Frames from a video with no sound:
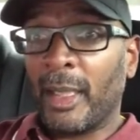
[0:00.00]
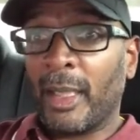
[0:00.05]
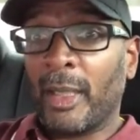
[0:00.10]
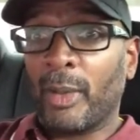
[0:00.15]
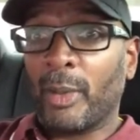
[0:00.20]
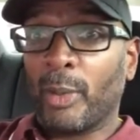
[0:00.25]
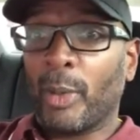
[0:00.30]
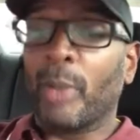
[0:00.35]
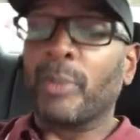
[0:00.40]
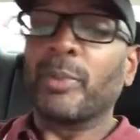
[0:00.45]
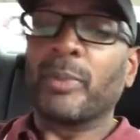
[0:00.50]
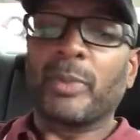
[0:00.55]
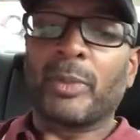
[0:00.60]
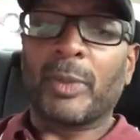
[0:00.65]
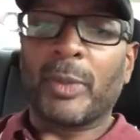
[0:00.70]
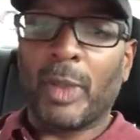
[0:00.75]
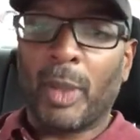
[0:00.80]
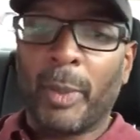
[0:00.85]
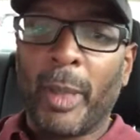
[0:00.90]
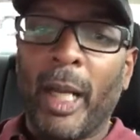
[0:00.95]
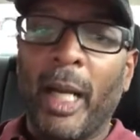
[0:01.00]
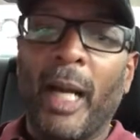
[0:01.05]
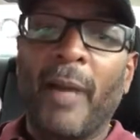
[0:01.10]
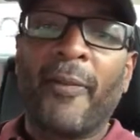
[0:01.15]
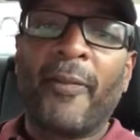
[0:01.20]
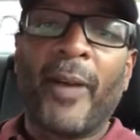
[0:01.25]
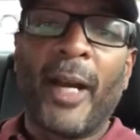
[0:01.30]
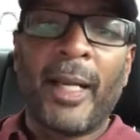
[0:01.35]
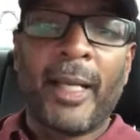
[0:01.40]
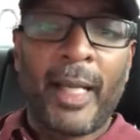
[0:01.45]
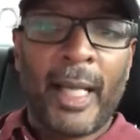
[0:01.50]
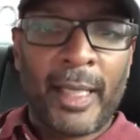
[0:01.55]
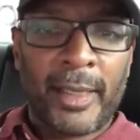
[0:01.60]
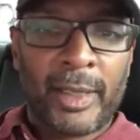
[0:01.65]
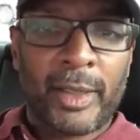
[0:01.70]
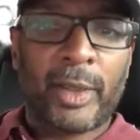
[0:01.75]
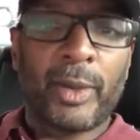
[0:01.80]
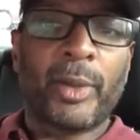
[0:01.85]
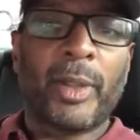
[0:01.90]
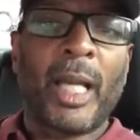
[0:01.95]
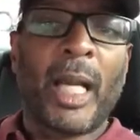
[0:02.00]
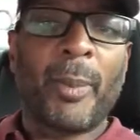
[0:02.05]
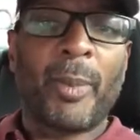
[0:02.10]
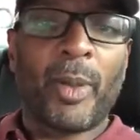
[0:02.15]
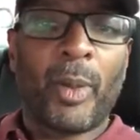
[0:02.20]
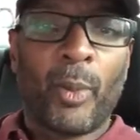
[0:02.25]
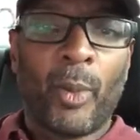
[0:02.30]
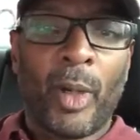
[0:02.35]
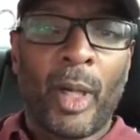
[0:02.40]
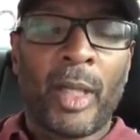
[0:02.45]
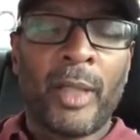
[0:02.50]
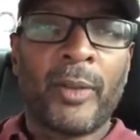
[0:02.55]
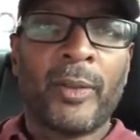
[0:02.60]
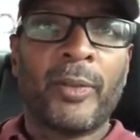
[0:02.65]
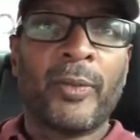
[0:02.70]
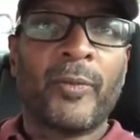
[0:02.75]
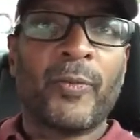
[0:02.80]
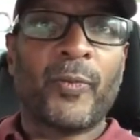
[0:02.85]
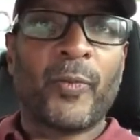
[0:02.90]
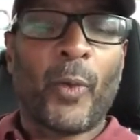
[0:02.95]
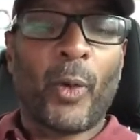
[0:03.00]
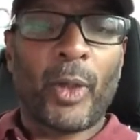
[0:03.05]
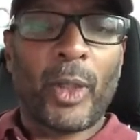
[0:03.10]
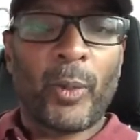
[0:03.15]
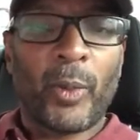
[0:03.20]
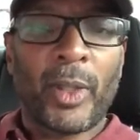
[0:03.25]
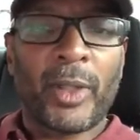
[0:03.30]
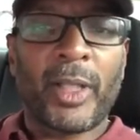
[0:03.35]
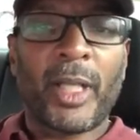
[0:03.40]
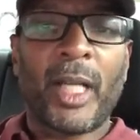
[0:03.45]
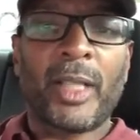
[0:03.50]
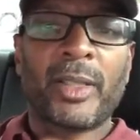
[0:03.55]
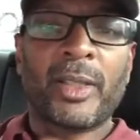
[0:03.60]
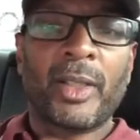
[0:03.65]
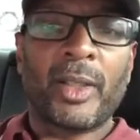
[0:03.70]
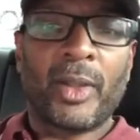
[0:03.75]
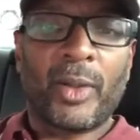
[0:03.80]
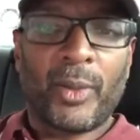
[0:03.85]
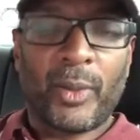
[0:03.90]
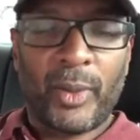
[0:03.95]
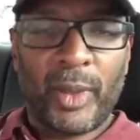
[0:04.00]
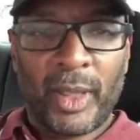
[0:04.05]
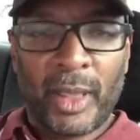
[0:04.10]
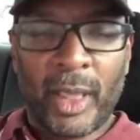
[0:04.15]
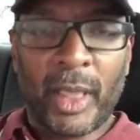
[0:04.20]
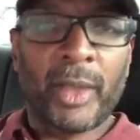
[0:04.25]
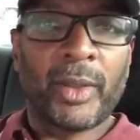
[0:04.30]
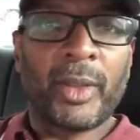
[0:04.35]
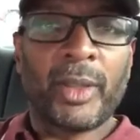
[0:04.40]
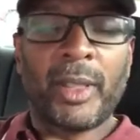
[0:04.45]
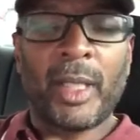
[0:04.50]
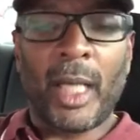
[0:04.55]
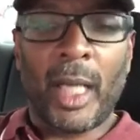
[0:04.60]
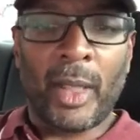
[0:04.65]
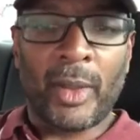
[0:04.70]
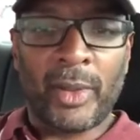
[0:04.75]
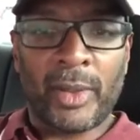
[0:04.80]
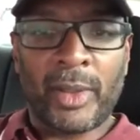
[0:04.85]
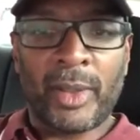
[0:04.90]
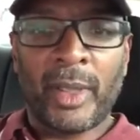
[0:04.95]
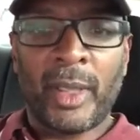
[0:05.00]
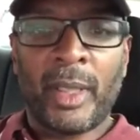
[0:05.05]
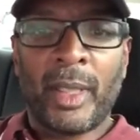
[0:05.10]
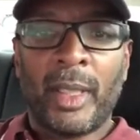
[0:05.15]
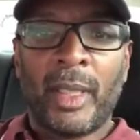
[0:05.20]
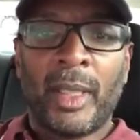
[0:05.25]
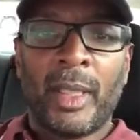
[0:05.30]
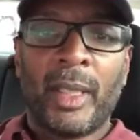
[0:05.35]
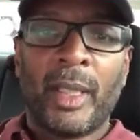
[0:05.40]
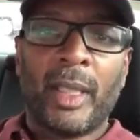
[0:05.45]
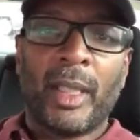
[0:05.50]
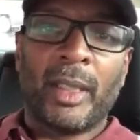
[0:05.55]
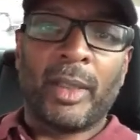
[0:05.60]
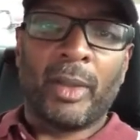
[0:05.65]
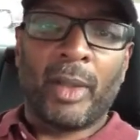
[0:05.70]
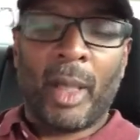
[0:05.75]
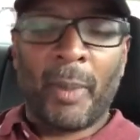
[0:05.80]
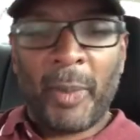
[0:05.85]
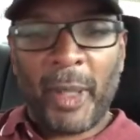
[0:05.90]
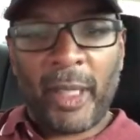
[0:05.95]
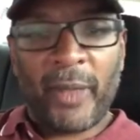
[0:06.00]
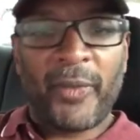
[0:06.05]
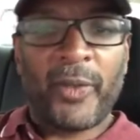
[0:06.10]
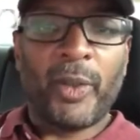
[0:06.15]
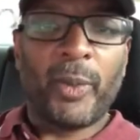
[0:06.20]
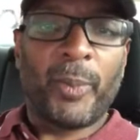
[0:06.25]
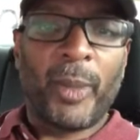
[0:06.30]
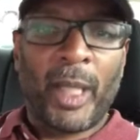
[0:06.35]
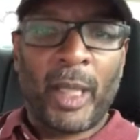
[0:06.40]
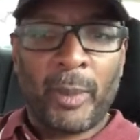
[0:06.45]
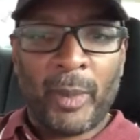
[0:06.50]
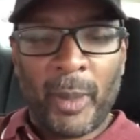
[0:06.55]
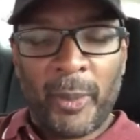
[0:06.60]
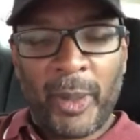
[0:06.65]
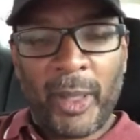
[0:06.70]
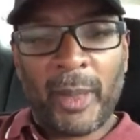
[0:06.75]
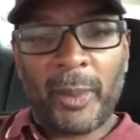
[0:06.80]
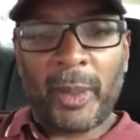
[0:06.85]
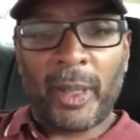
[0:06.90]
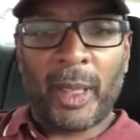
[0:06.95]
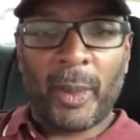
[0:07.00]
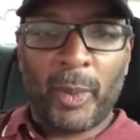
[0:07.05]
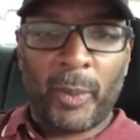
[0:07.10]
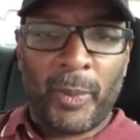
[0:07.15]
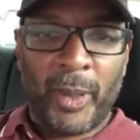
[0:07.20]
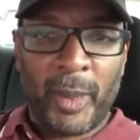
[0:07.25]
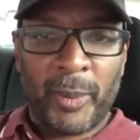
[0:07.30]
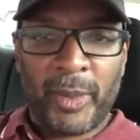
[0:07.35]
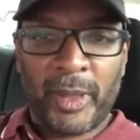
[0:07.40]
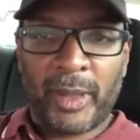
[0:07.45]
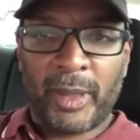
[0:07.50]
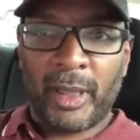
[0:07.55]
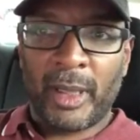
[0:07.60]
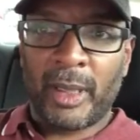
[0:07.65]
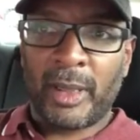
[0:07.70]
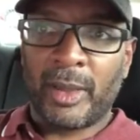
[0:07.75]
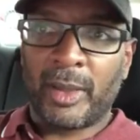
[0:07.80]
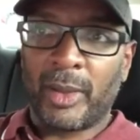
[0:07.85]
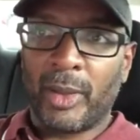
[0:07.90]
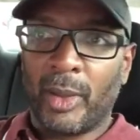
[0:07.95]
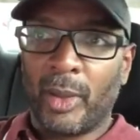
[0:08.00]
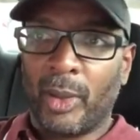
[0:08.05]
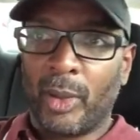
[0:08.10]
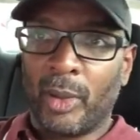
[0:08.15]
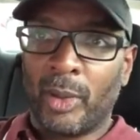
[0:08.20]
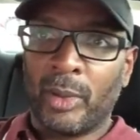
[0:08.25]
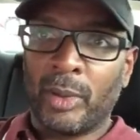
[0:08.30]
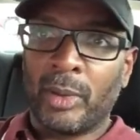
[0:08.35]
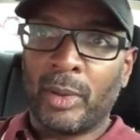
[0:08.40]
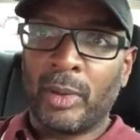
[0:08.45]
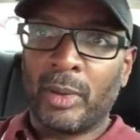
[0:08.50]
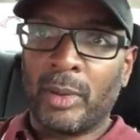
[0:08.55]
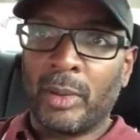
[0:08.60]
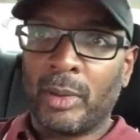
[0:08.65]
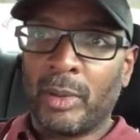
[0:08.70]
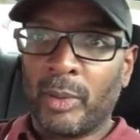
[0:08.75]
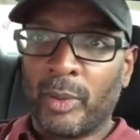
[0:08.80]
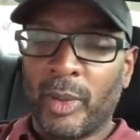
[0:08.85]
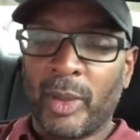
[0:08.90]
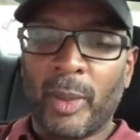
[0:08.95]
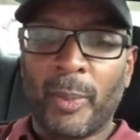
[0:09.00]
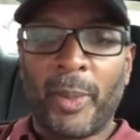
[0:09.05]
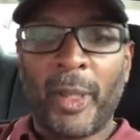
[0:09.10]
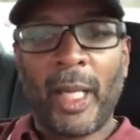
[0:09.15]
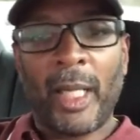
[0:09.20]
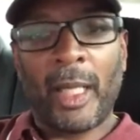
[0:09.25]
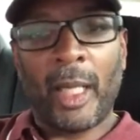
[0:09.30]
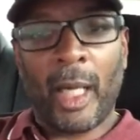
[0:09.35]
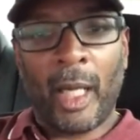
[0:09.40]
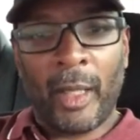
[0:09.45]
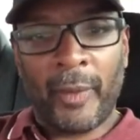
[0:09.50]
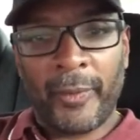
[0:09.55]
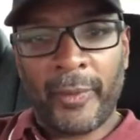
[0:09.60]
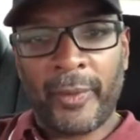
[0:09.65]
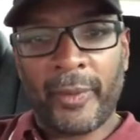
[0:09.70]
well, go back. I financed through Capital One $41,300. You know, I made a few payments. I paid a couple payments then. So with the payoff